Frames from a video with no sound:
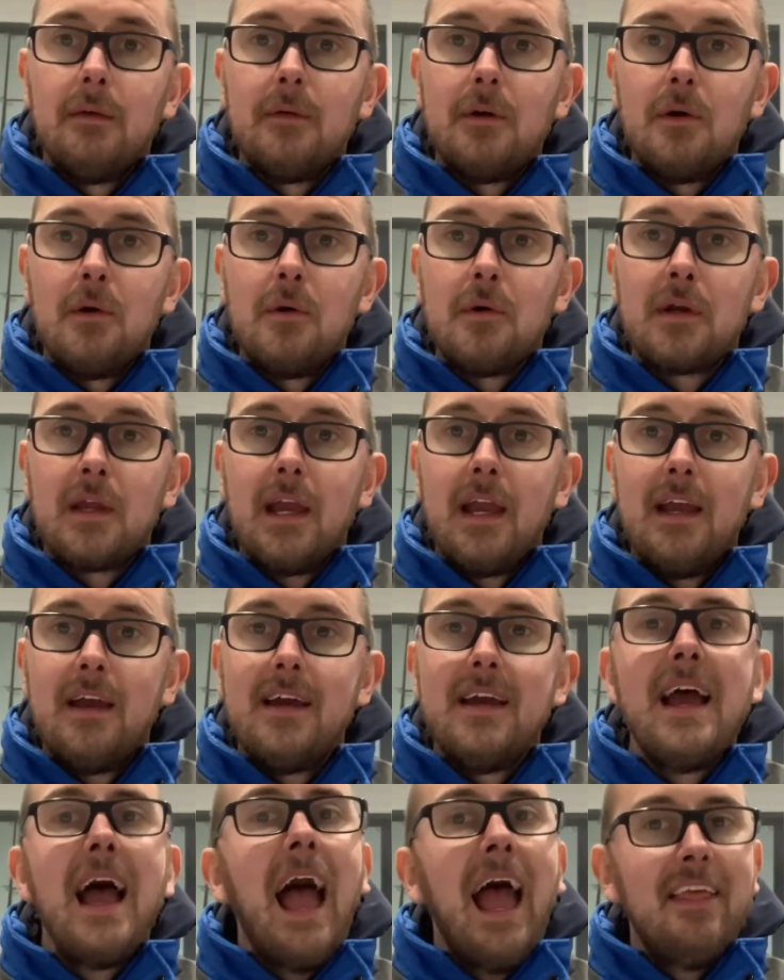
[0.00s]
Okay,
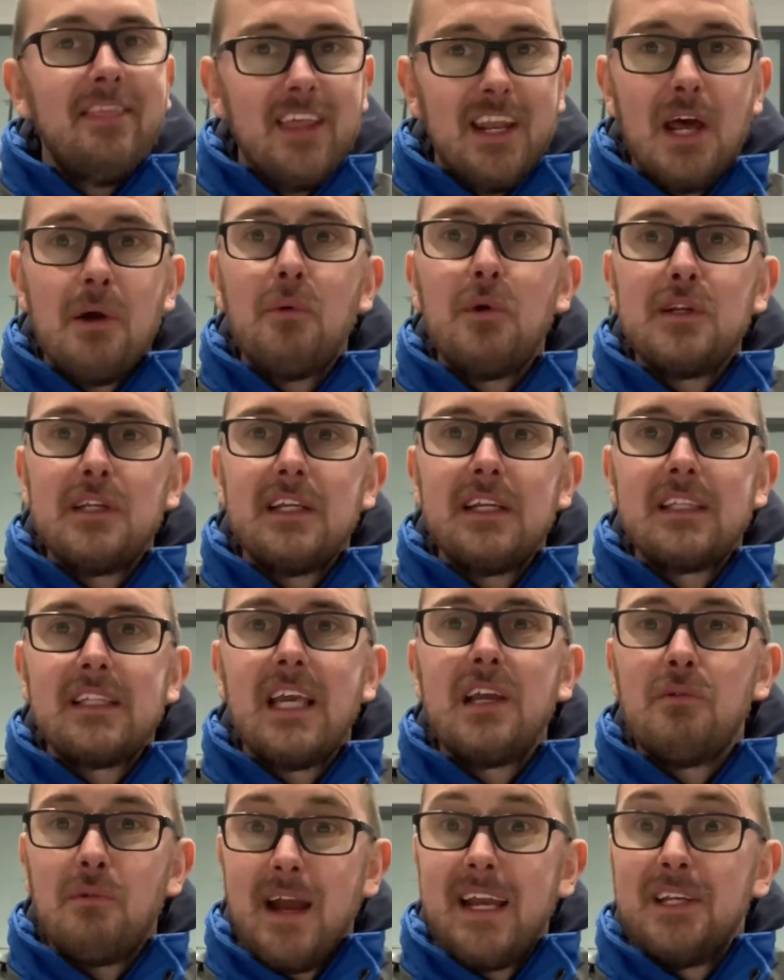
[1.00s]
and then I want you to
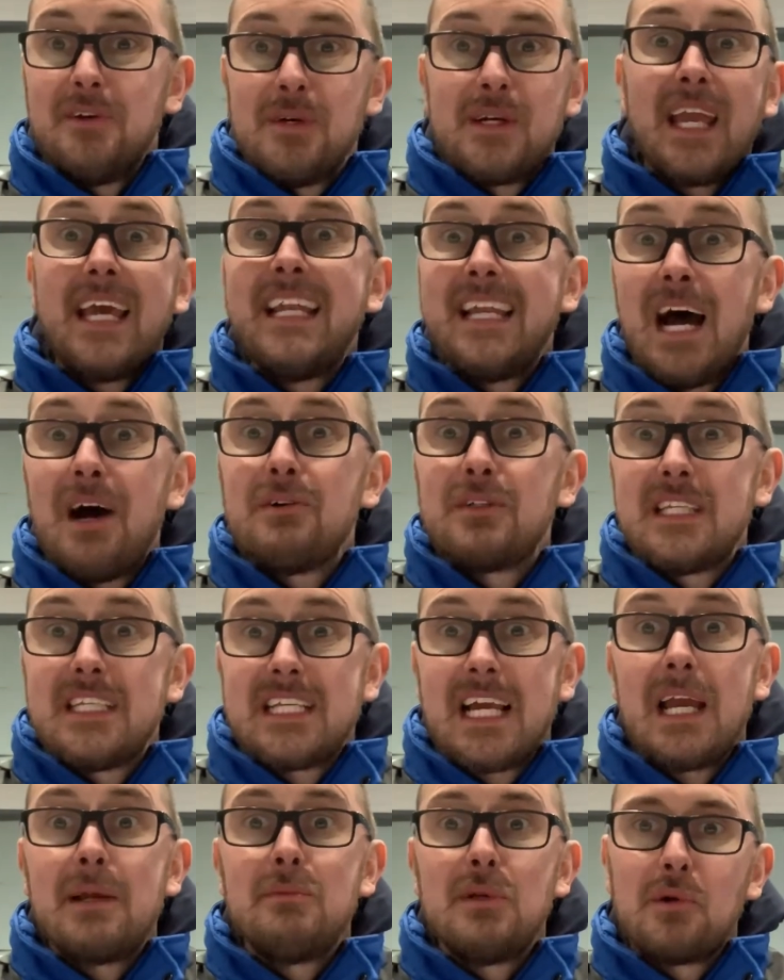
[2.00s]
think, right, okay, now's the
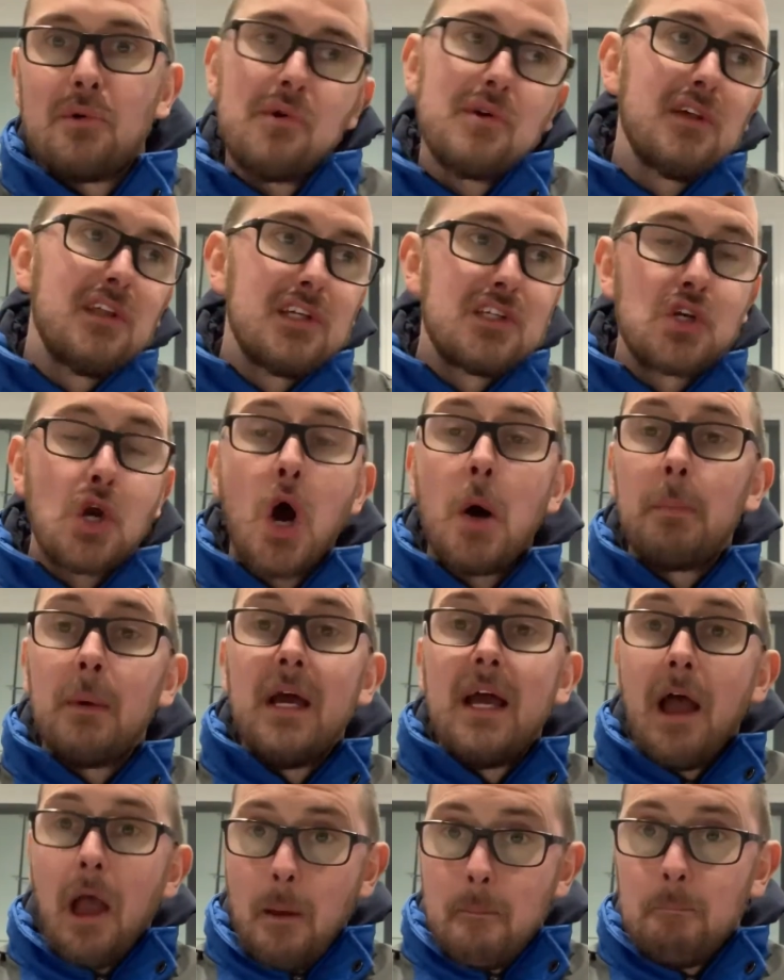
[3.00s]
time to go to the shop
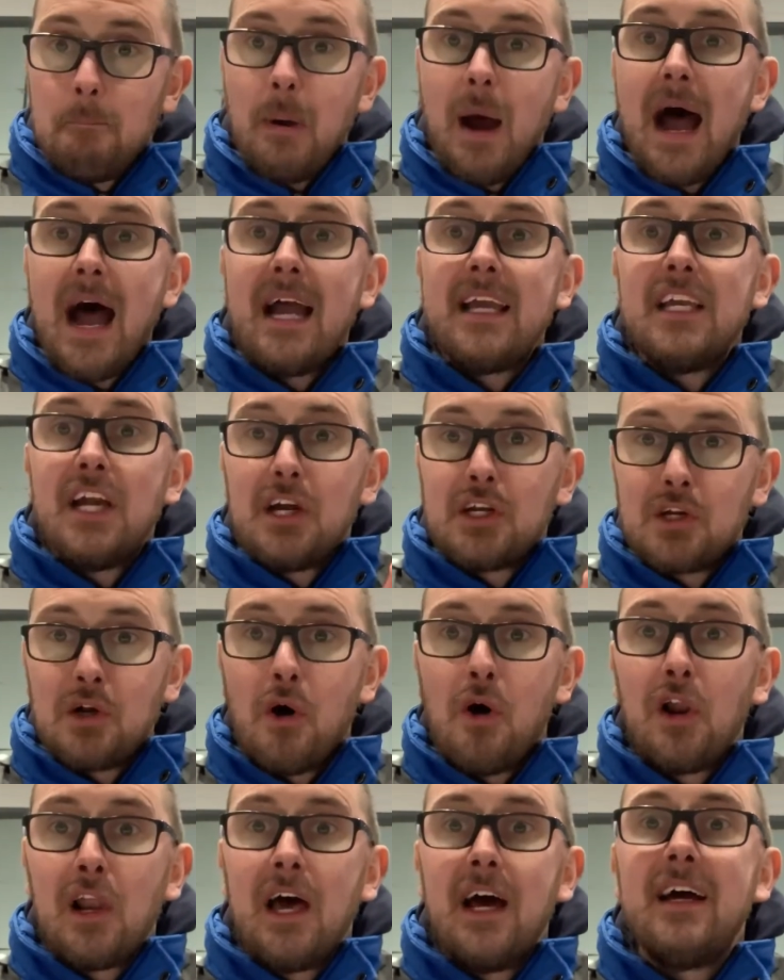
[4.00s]
and buy a
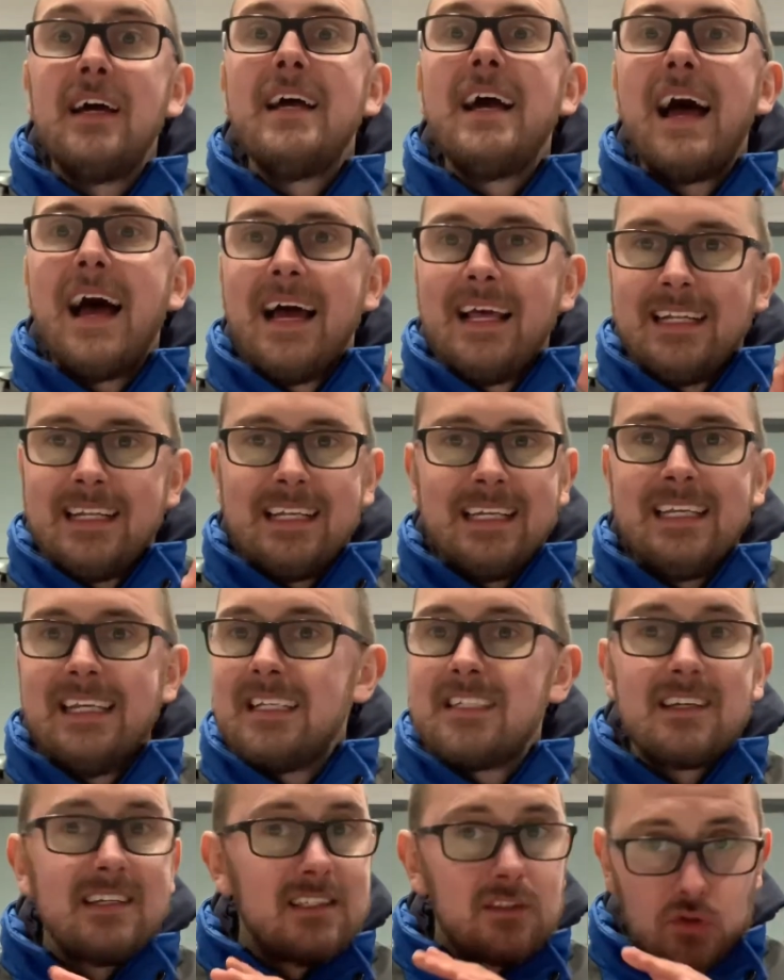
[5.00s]
collar and lead,
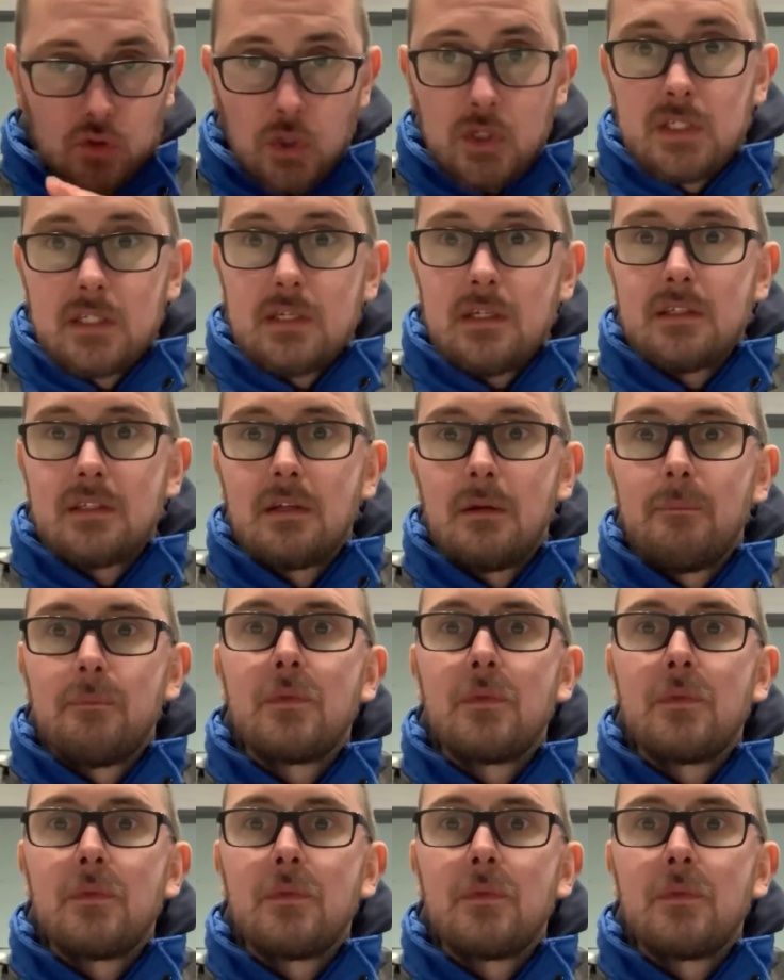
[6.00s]
because trust us,